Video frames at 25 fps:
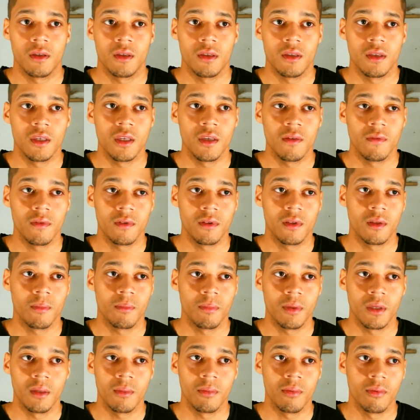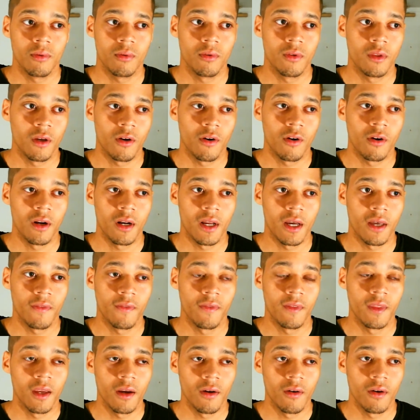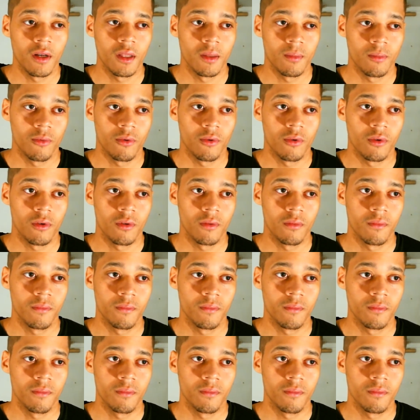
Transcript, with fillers: even the people that are not there anymore.